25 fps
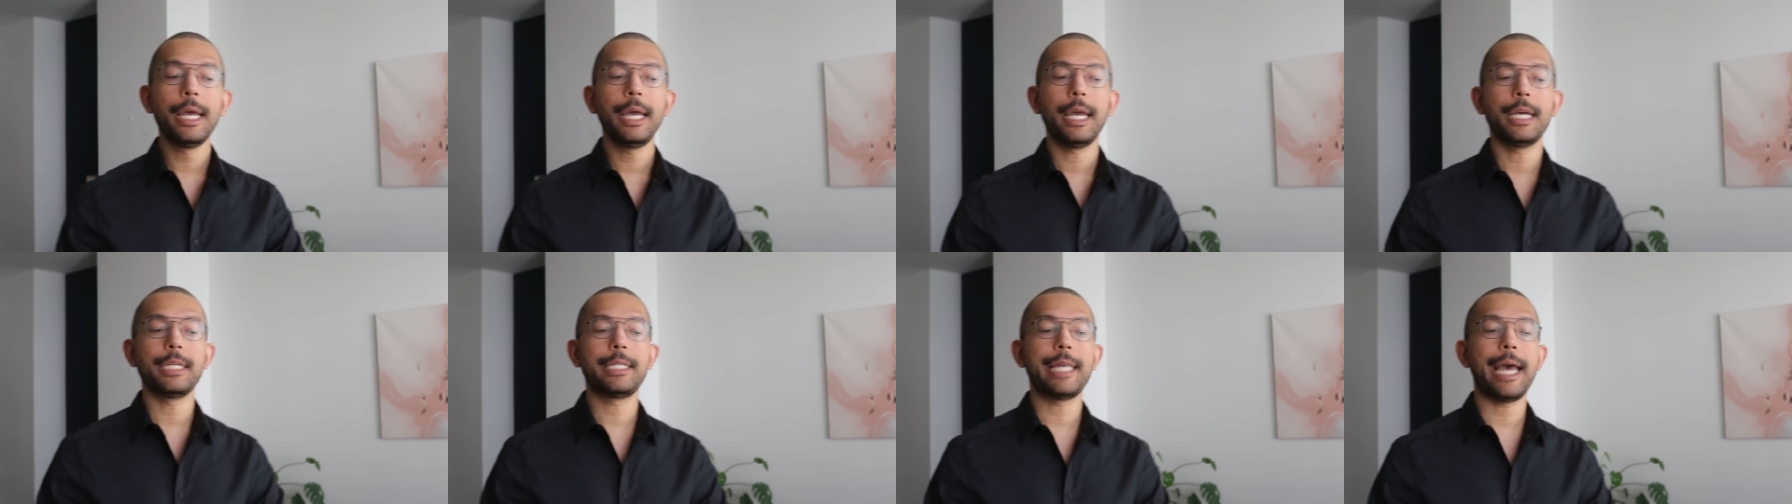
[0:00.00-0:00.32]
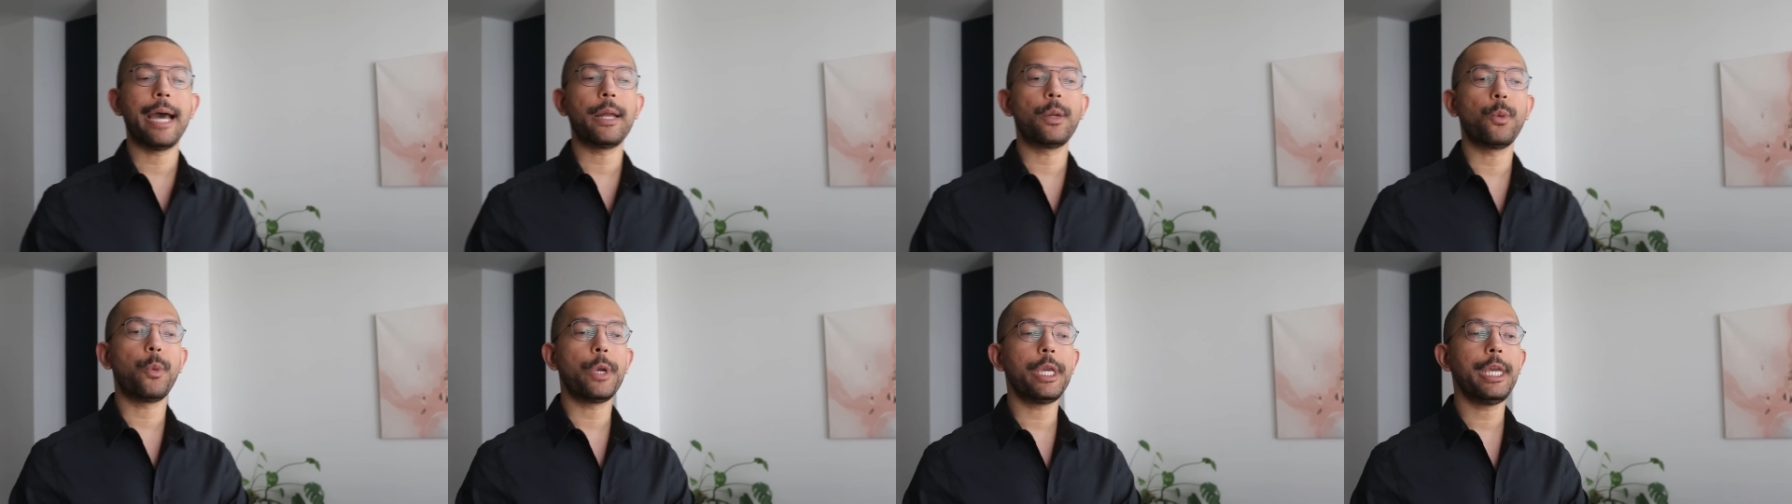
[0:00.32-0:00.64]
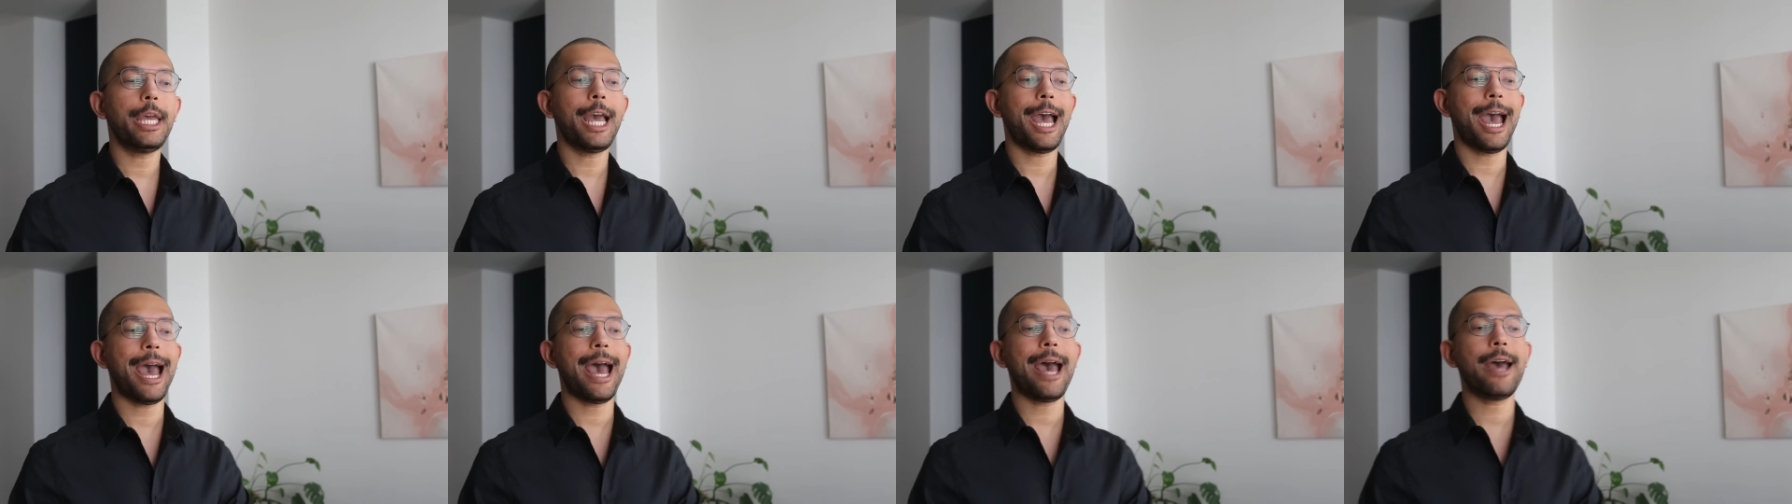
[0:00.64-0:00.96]
is that
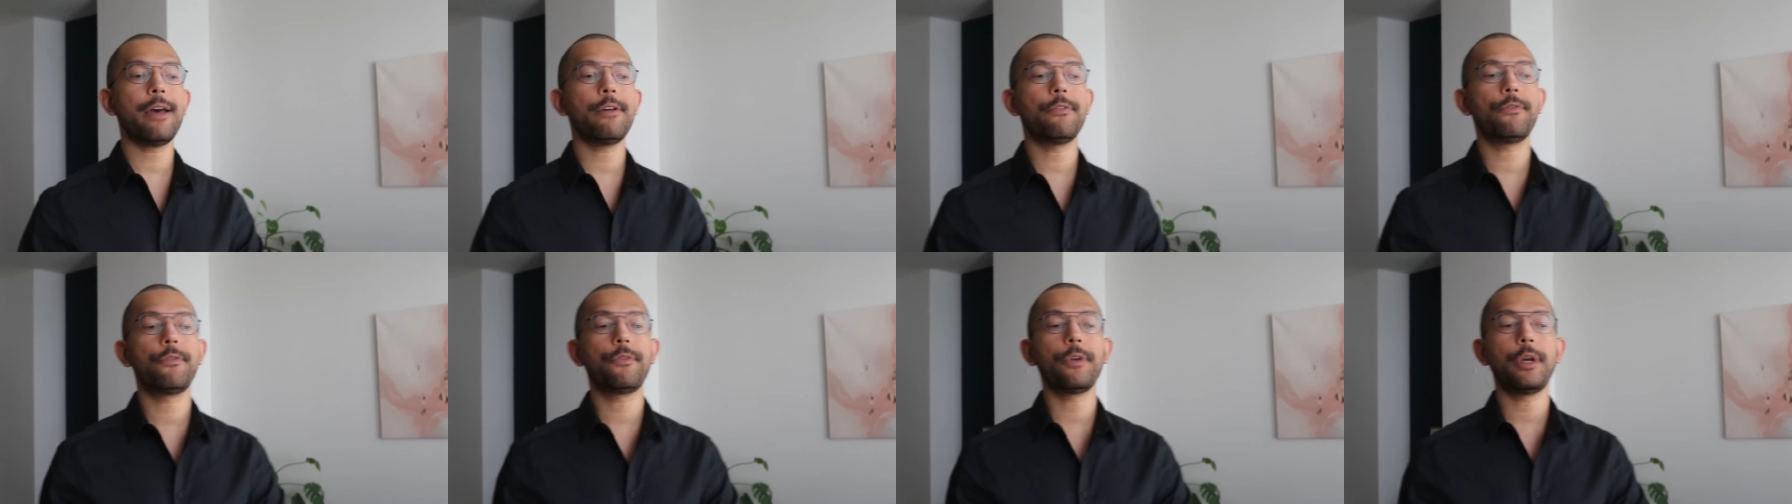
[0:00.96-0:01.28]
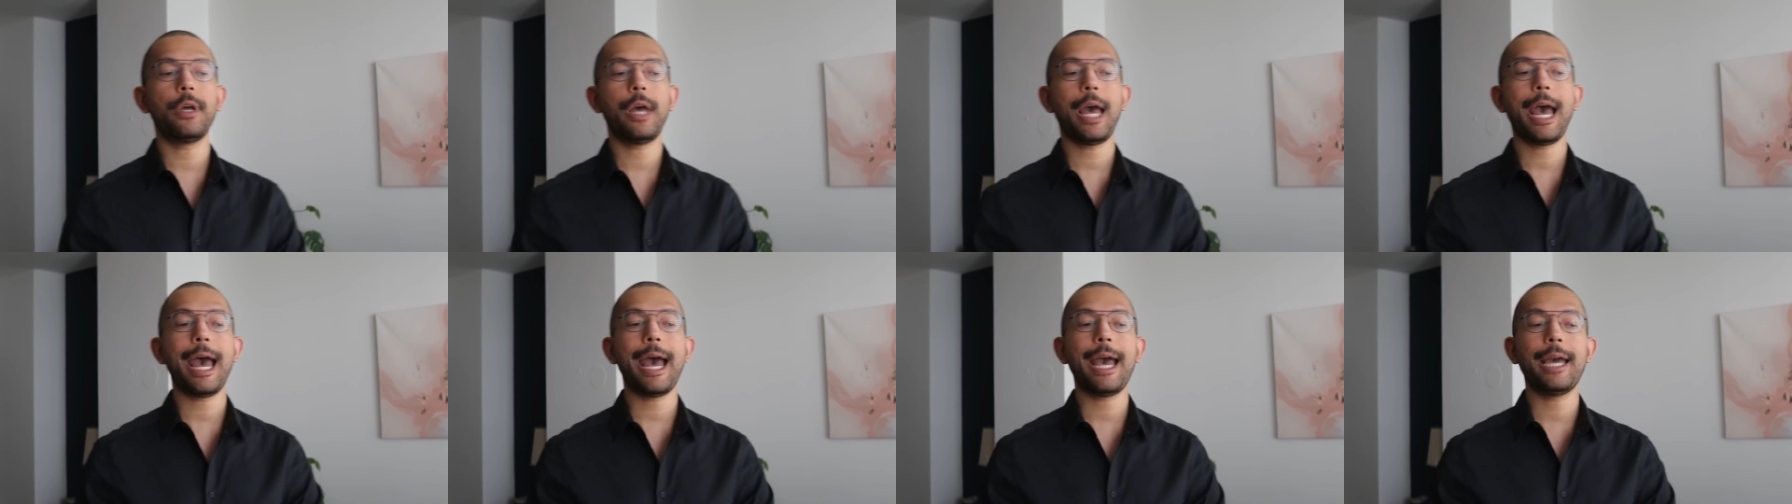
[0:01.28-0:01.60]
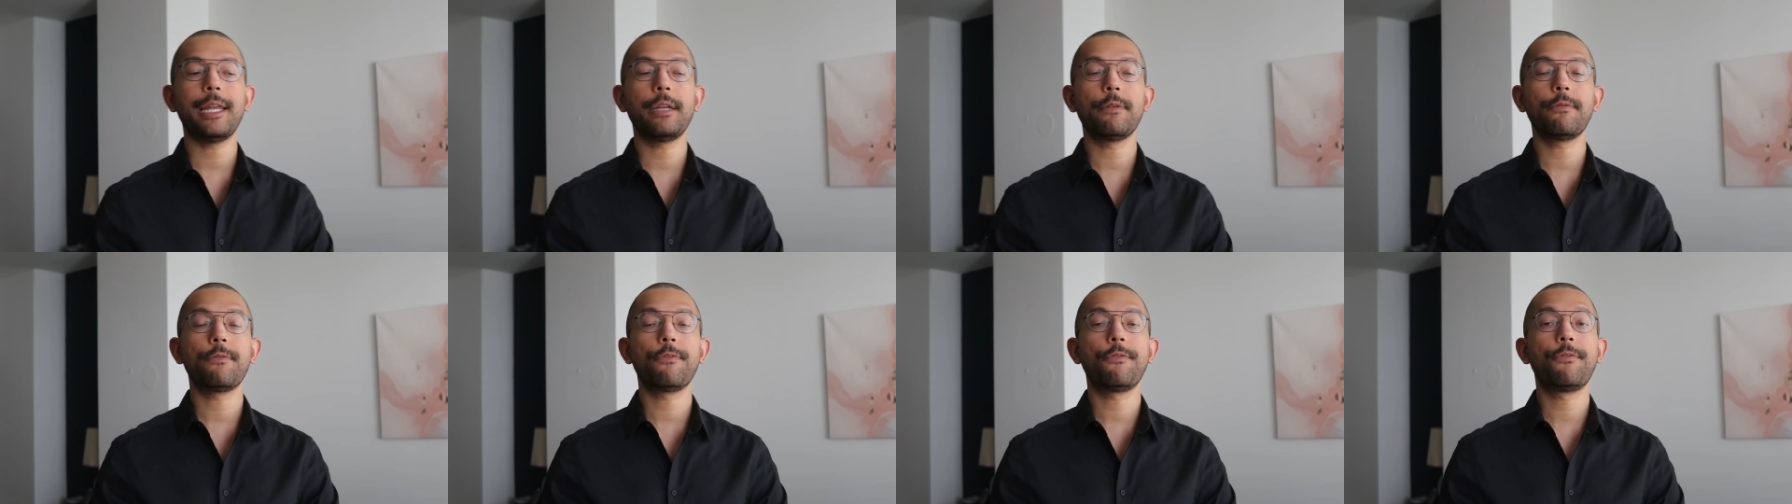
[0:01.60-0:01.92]
we have
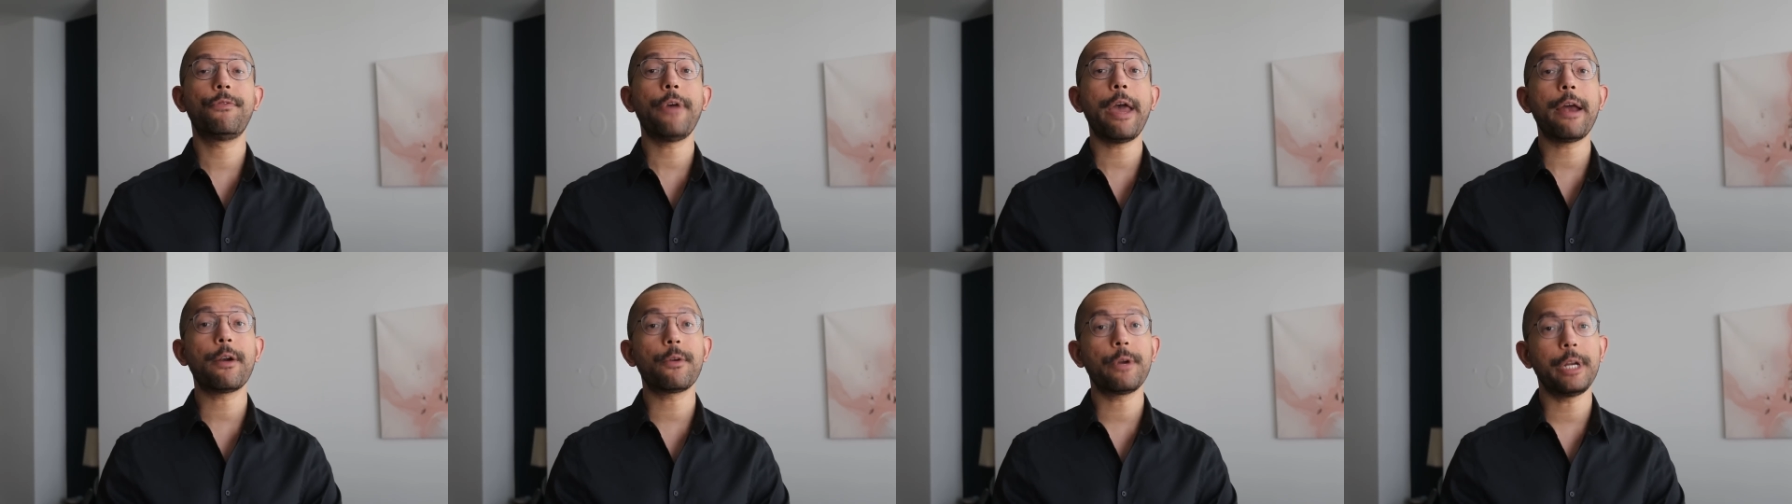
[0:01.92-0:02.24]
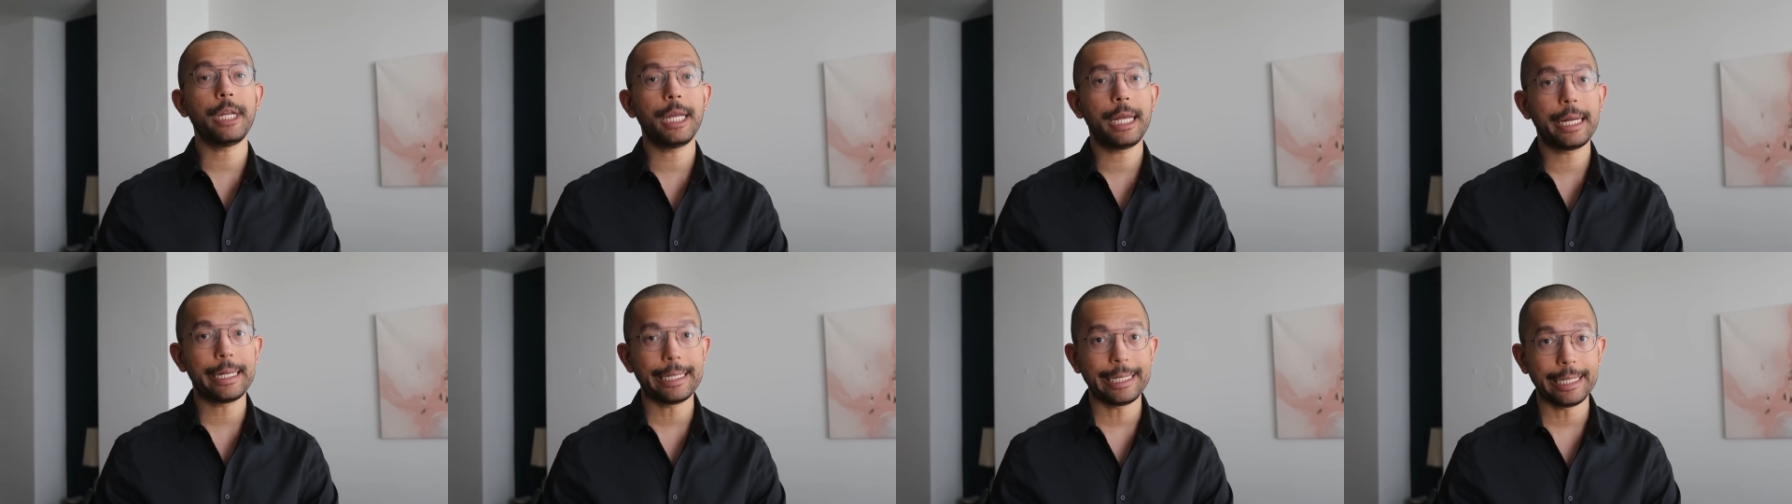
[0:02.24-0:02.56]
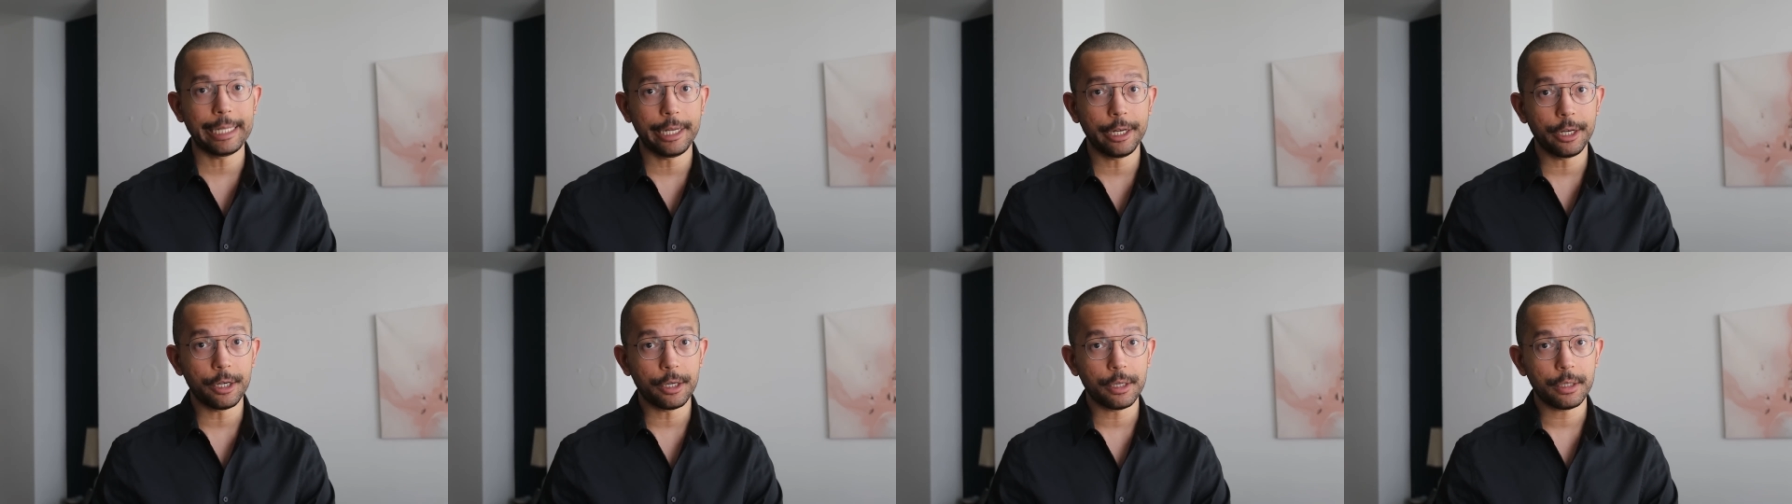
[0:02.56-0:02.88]
had very
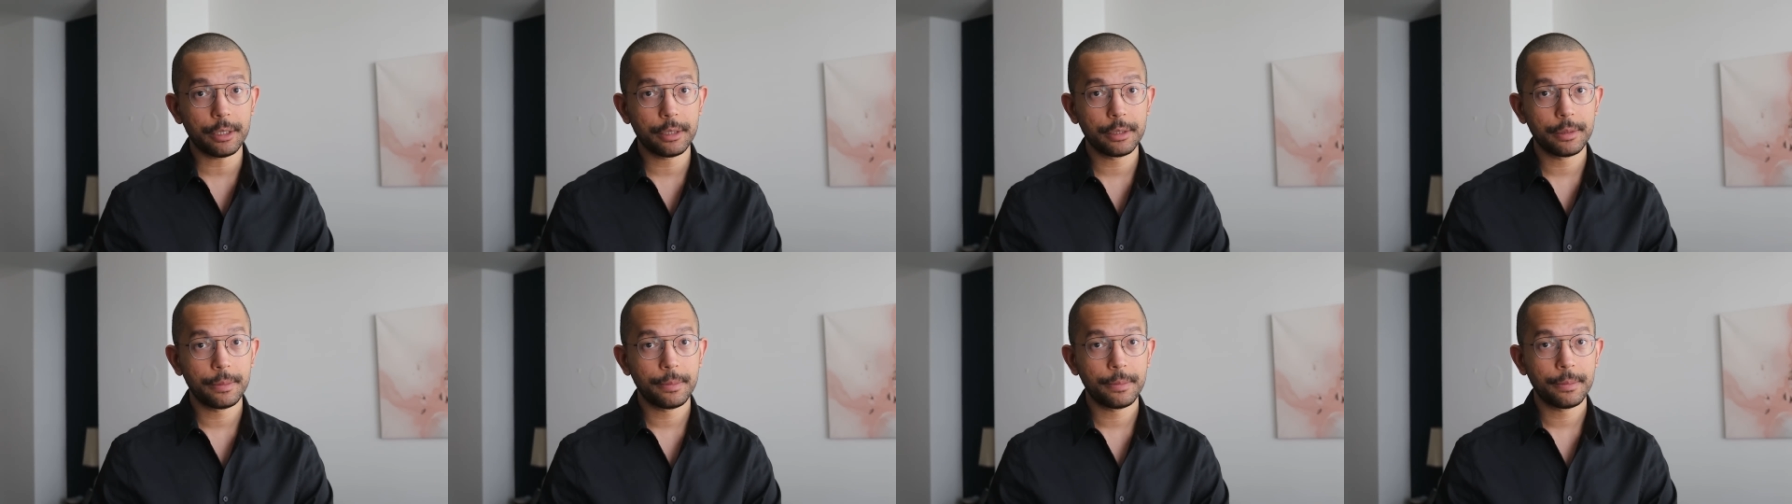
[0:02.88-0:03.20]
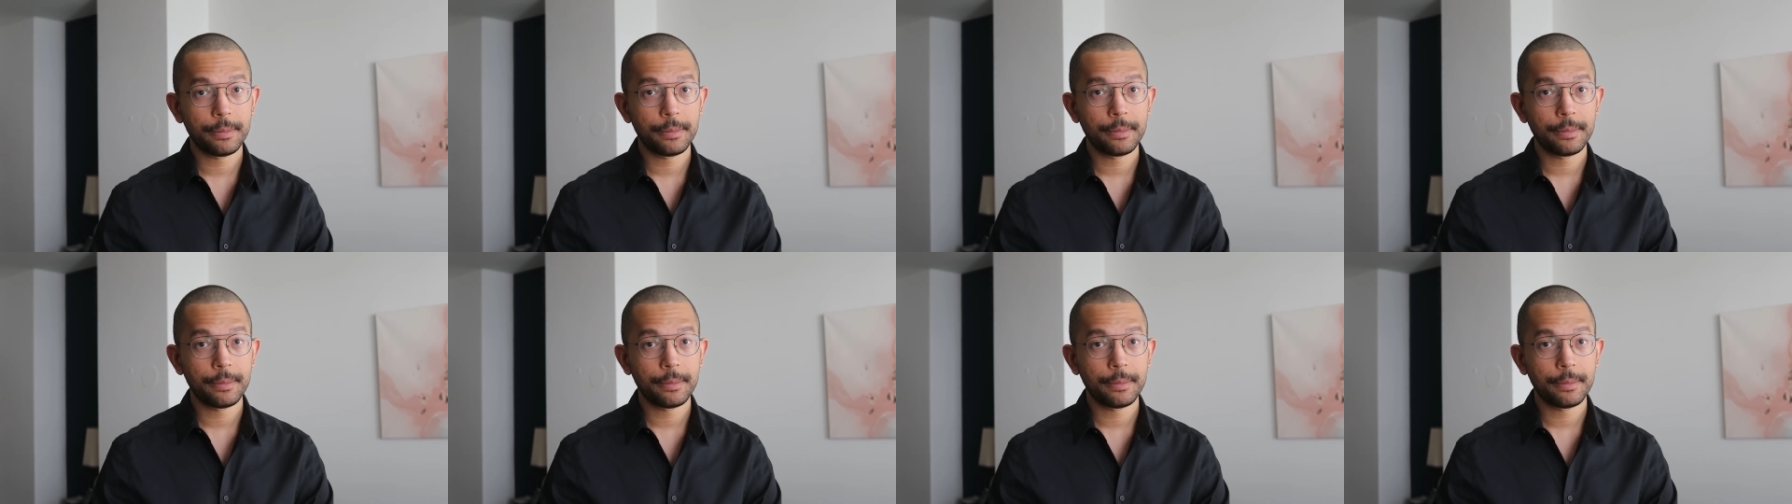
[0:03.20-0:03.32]
clear